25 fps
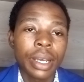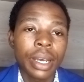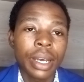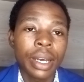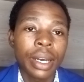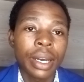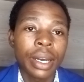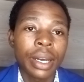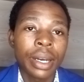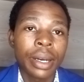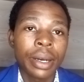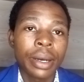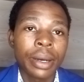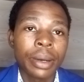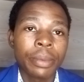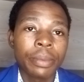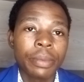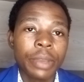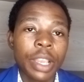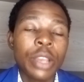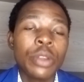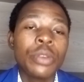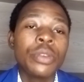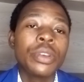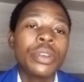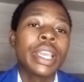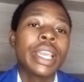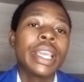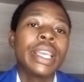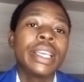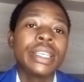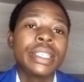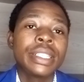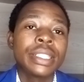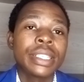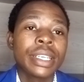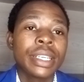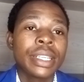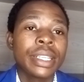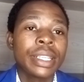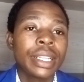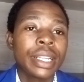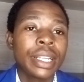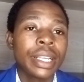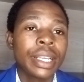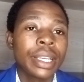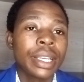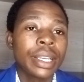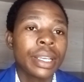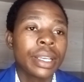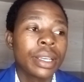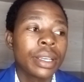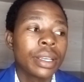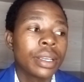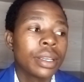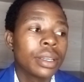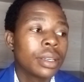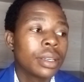uh, education le